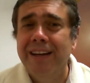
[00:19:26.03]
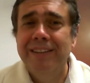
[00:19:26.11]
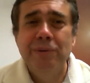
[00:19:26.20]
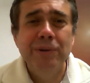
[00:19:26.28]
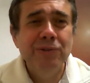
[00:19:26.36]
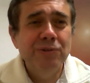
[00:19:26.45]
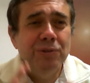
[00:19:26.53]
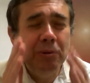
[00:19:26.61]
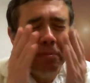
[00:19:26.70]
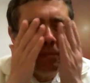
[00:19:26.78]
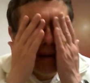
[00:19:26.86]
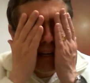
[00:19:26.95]
There was
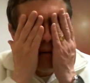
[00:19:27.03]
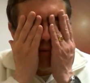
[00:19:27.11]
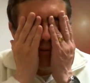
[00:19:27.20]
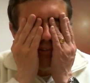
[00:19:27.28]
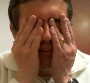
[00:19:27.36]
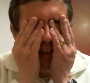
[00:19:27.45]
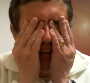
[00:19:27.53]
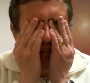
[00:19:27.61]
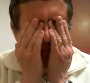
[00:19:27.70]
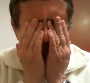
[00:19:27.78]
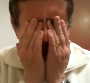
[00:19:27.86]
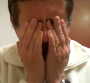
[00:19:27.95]
so many
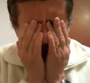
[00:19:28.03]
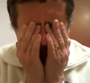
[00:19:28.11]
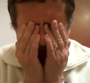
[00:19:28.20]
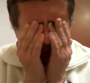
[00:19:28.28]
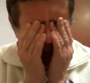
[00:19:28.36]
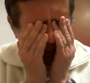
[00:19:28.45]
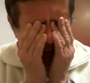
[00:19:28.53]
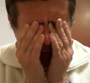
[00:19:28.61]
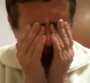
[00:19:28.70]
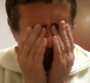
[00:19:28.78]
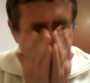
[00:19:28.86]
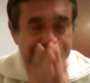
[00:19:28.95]
mosquitoes. Oh my
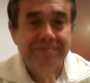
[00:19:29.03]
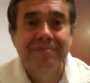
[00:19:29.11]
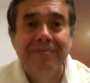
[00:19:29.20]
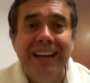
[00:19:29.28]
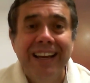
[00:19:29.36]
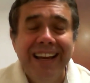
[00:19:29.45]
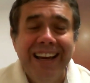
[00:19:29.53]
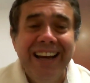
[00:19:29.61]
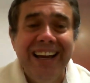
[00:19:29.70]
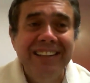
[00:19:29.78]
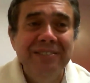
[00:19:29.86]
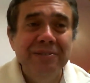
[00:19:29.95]
god!
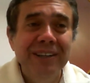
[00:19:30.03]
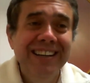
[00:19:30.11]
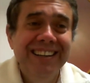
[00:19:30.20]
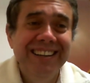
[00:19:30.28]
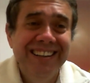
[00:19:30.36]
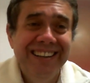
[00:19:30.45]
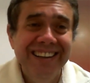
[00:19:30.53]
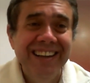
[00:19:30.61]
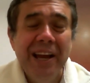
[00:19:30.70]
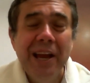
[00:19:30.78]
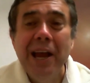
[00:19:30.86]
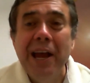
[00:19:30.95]
And
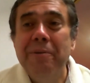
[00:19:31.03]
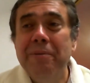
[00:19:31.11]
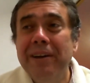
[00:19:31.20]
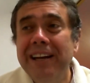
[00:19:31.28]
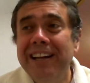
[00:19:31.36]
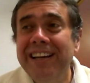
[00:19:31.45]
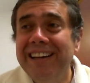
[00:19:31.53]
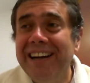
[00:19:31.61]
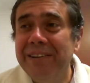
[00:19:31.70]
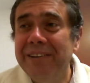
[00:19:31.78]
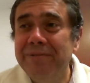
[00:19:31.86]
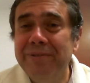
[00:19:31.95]
and really,
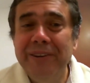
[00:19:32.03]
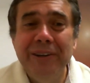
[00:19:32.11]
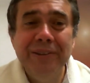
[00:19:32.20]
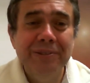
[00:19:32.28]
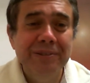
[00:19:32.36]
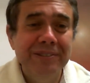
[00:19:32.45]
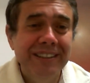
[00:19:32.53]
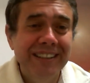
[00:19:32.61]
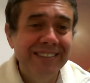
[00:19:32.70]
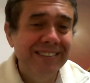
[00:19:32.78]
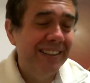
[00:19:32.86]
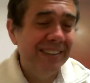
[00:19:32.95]
I felt,
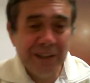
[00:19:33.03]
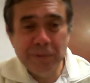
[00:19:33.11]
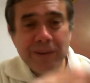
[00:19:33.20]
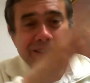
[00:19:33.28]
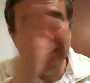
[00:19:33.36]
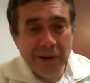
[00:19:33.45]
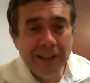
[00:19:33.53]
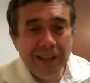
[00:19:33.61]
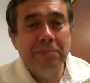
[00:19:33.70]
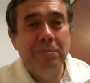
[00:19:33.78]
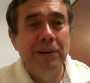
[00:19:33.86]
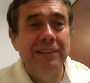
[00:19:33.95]
and there was
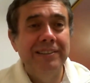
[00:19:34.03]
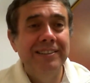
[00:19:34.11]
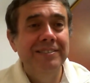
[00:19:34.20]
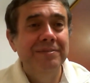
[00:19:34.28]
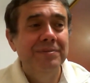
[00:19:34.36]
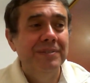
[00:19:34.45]
another brother,